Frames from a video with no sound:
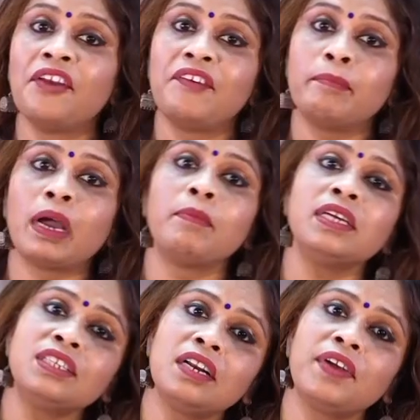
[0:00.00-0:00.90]
Remember,
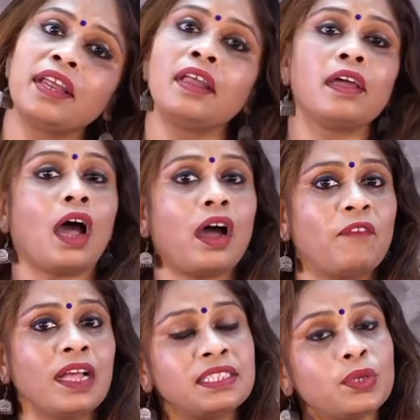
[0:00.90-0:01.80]
children,
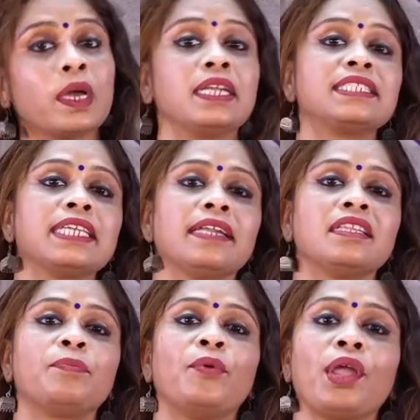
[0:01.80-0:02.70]
once you understand
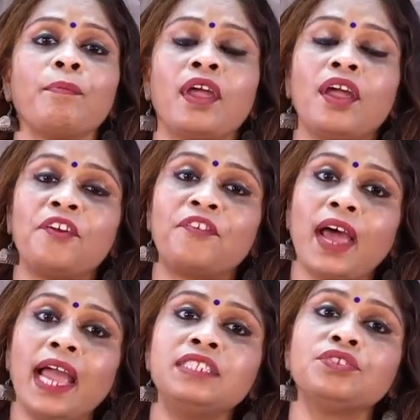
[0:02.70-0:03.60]
the poem,
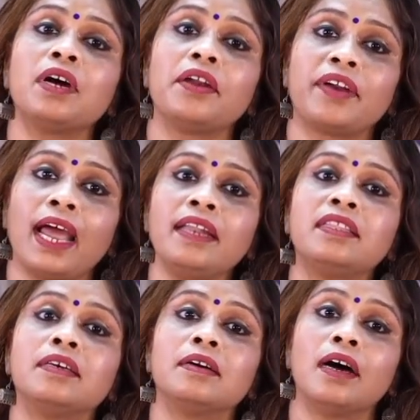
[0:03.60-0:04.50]
try to write
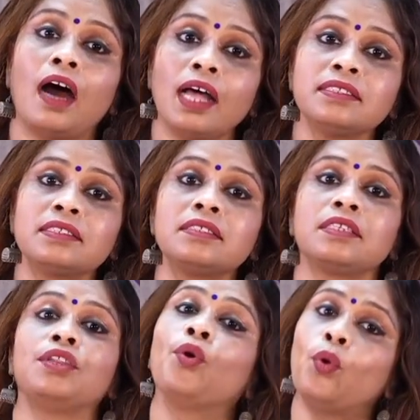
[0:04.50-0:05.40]
the answers
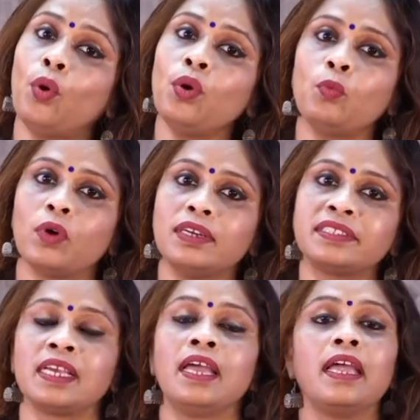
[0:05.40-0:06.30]
in your own
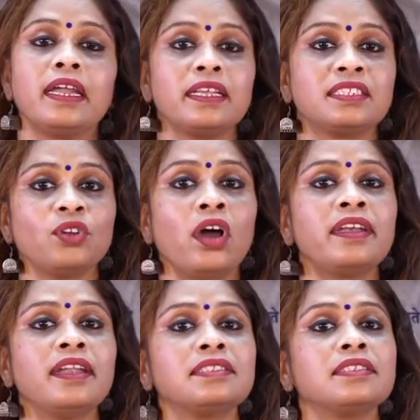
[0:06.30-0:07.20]
words. It is not
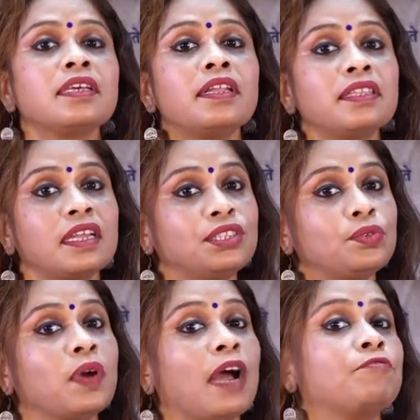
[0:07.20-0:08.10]
necessary that
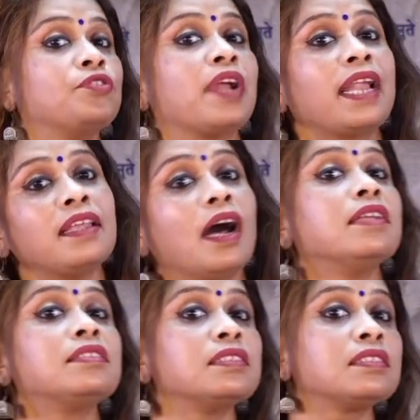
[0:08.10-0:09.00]
you have to write the
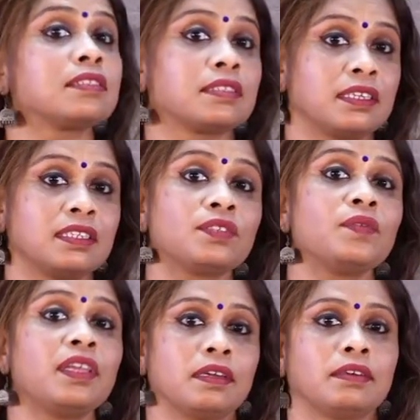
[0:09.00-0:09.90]
answers that is over
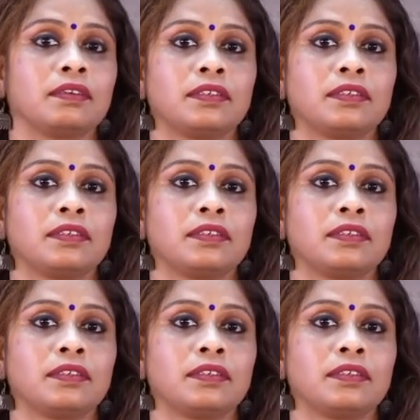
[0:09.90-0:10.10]
here.